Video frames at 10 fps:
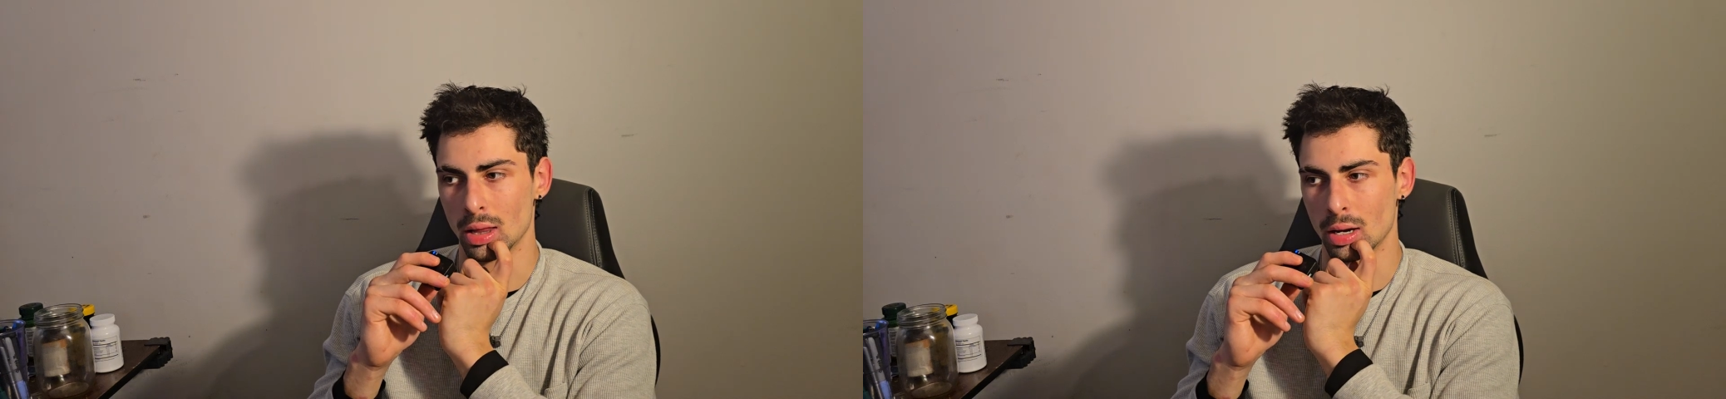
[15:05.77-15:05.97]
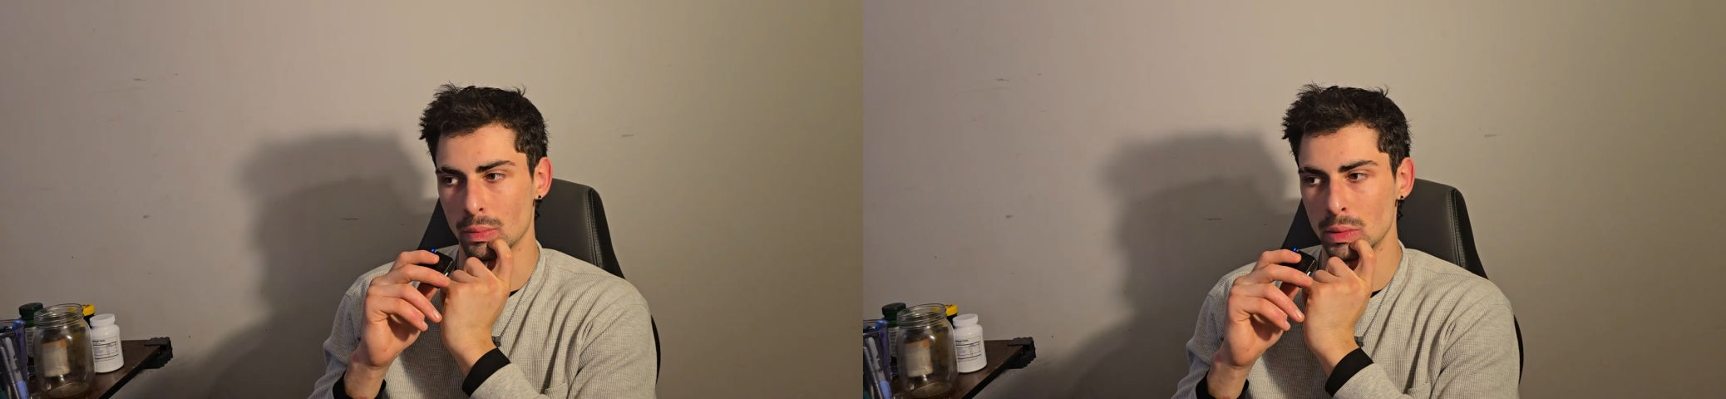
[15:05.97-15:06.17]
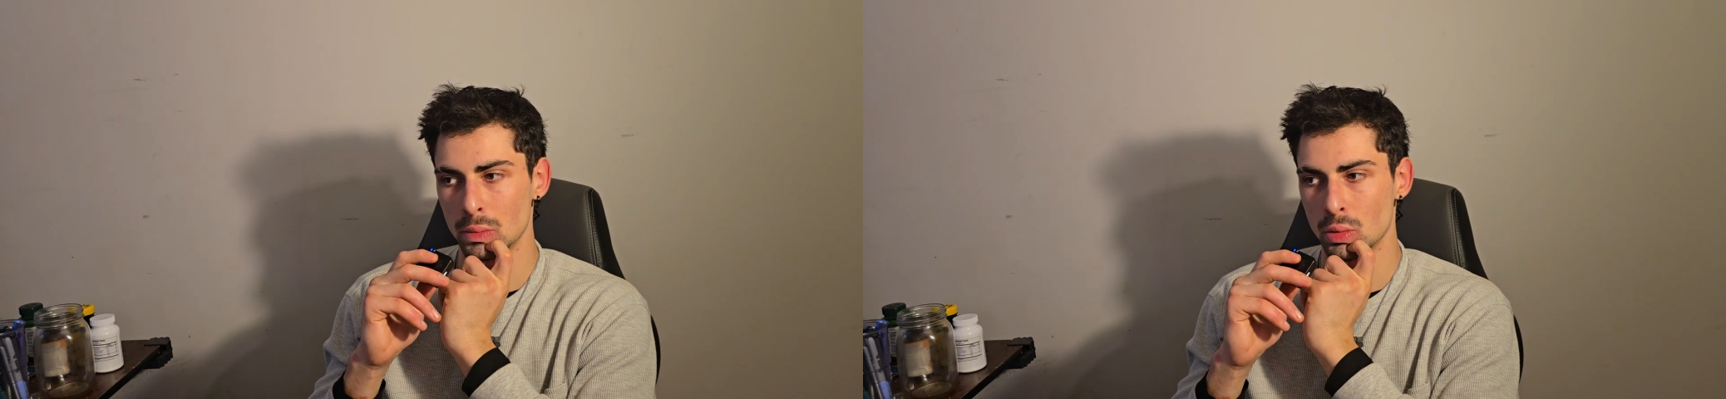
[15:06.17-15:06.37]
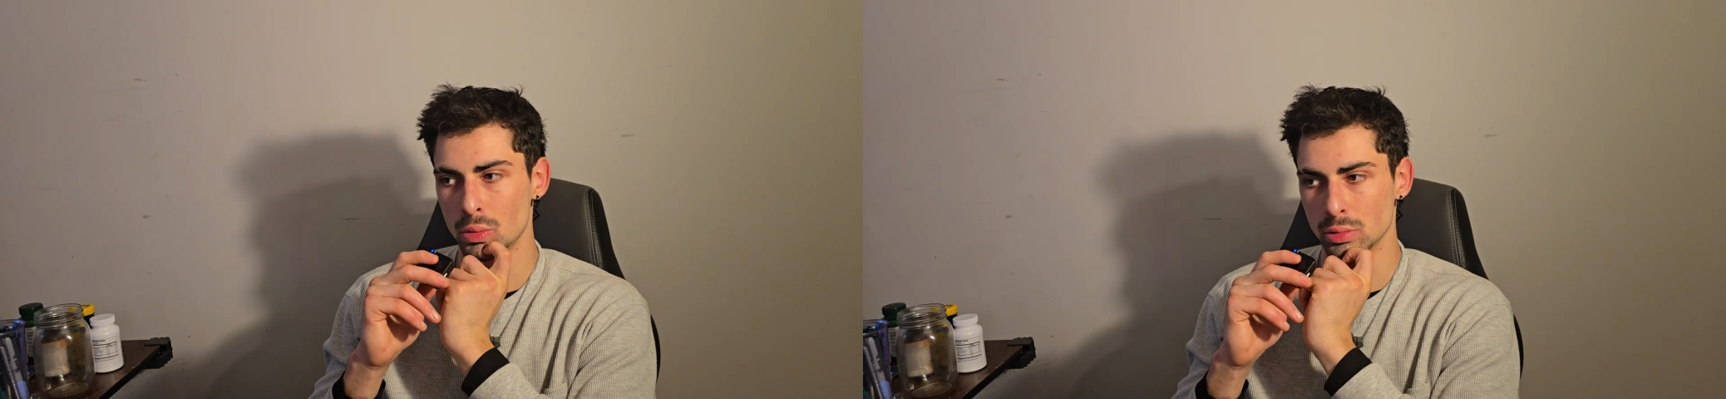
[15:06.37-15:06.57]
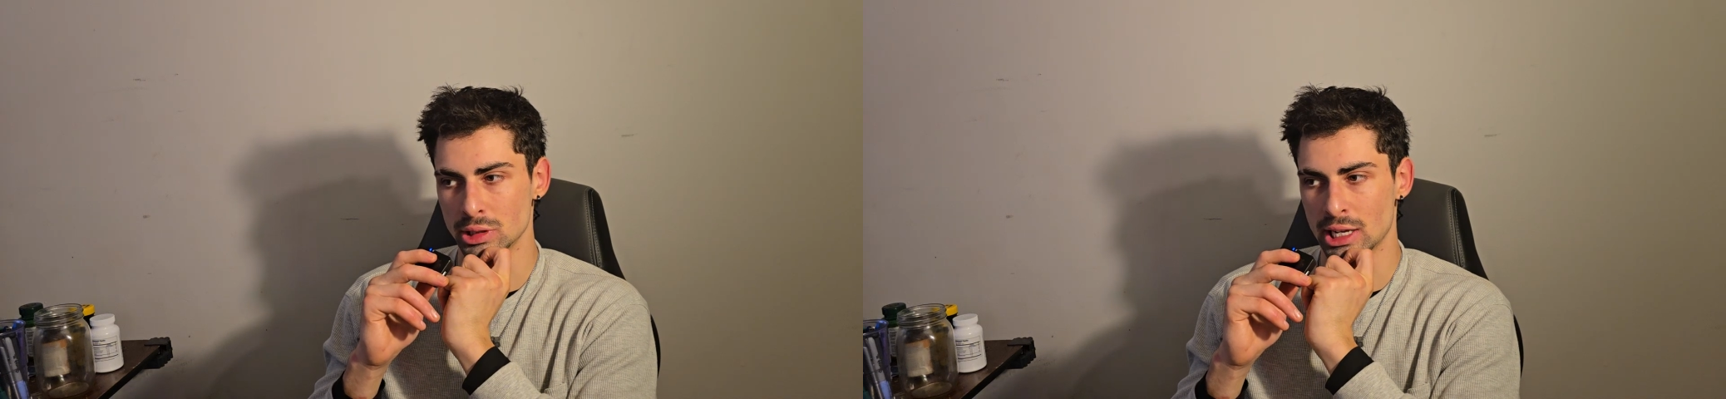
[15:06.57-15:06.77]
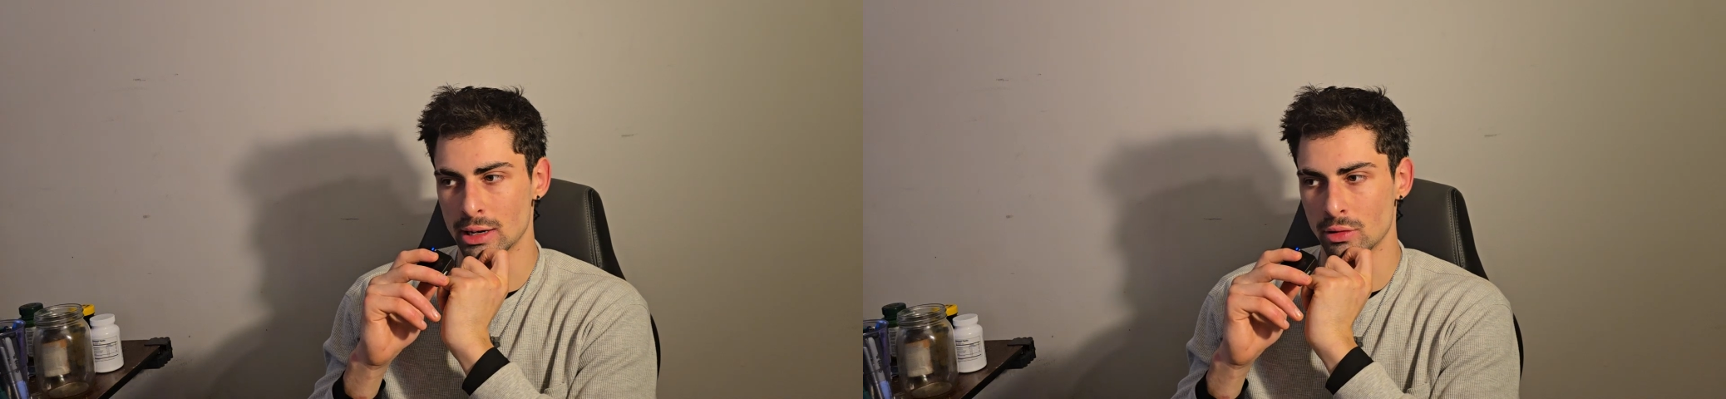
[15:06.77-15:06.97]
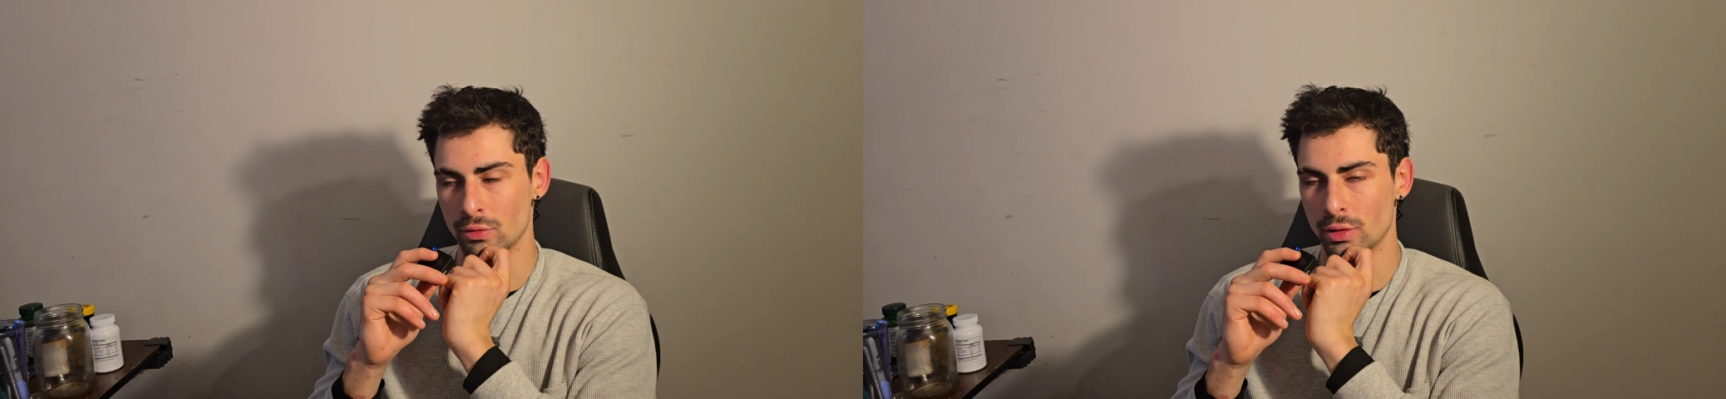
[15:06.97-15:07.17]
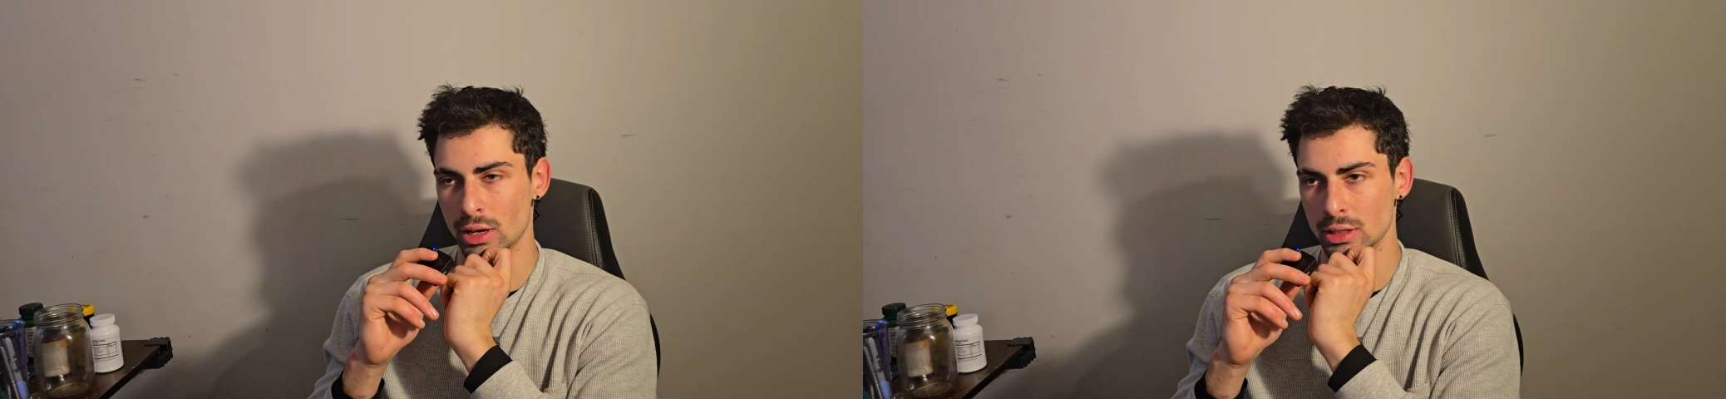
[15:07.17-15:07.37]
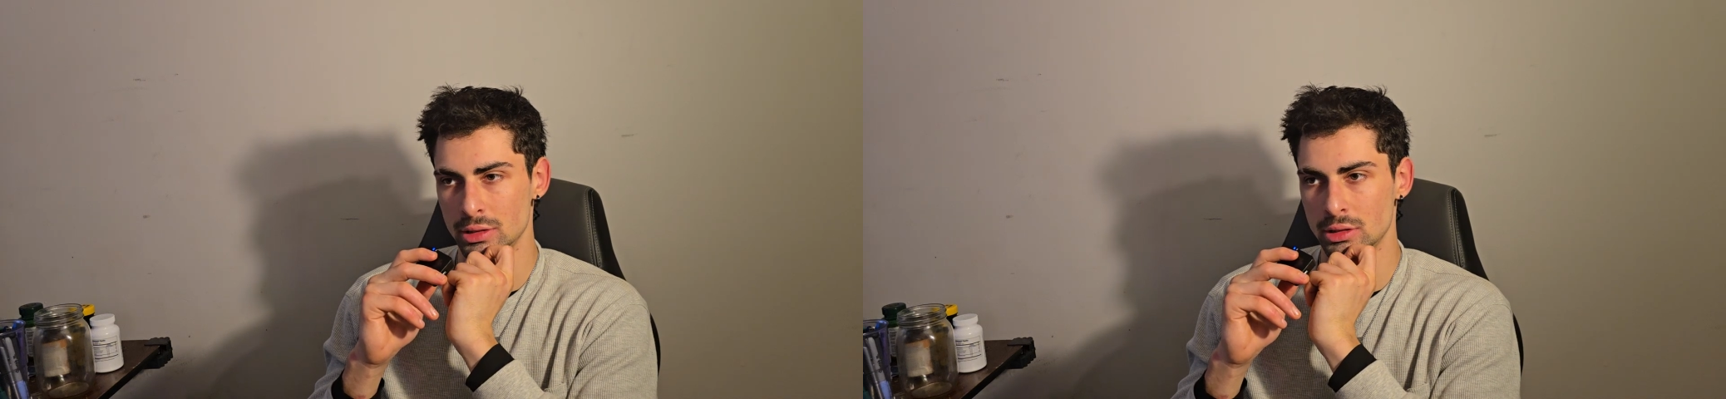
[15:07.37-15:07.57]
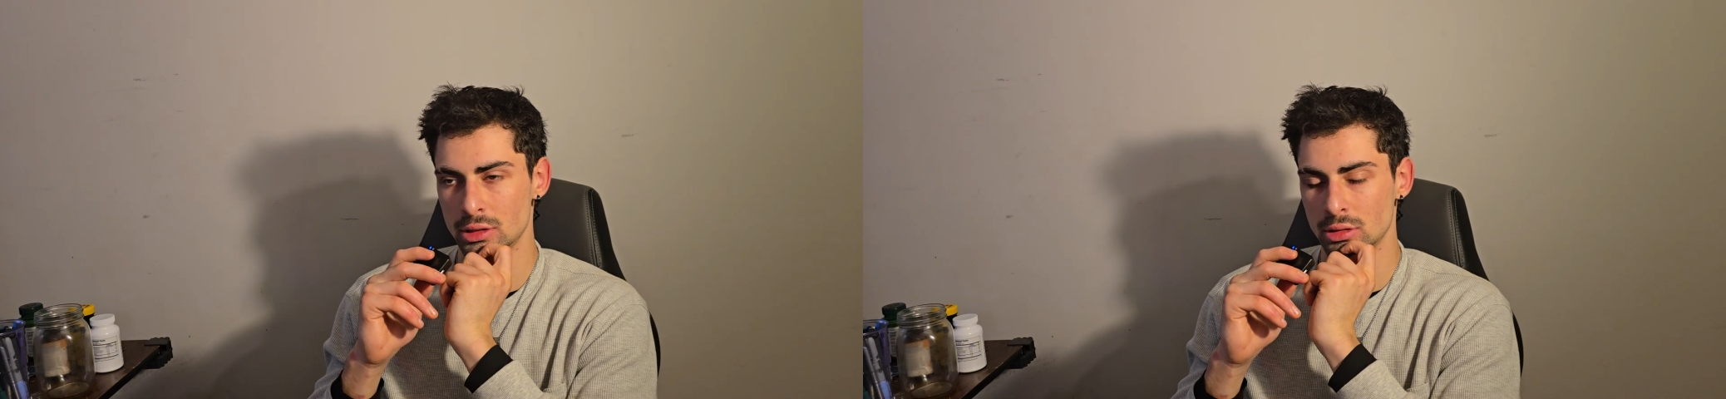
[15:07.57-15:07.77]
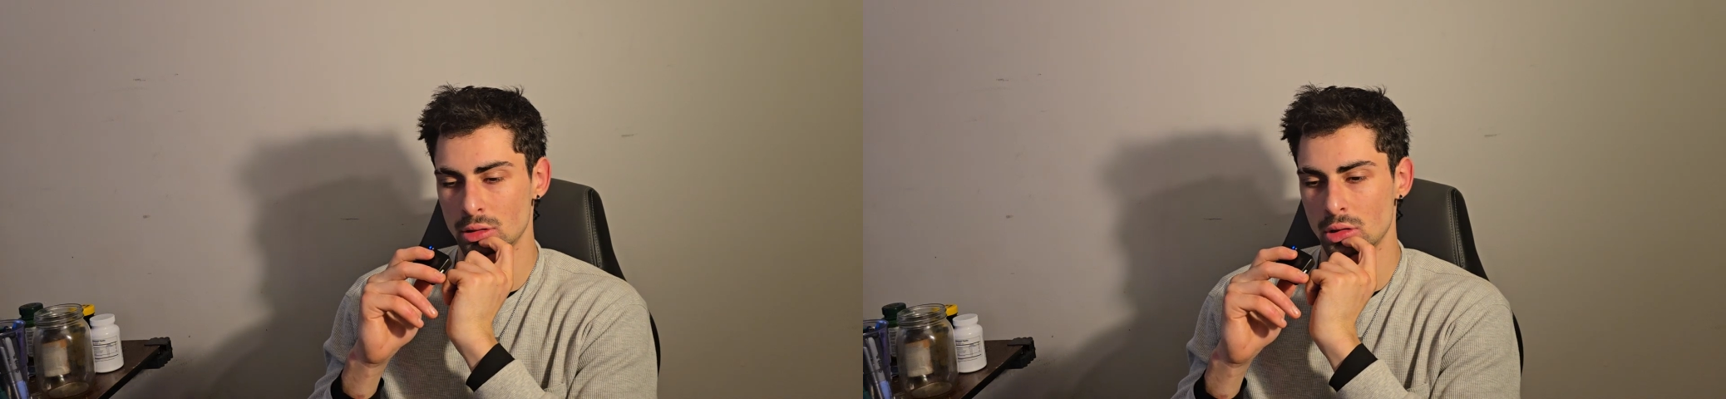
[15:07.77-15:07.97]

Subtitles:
lot of people will sacrifice